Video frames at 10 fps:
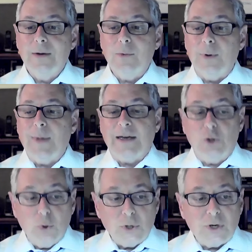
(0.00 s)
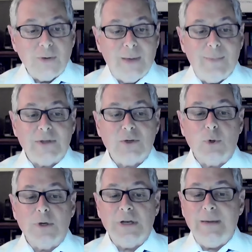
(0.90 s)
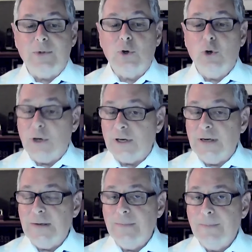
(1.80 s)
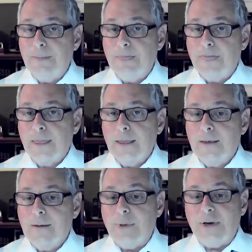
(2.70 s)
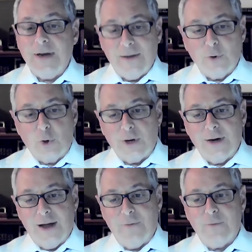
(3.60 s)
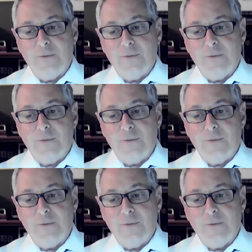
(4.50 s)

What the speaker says: when my Jewish commitments were deemed good, but never good enough.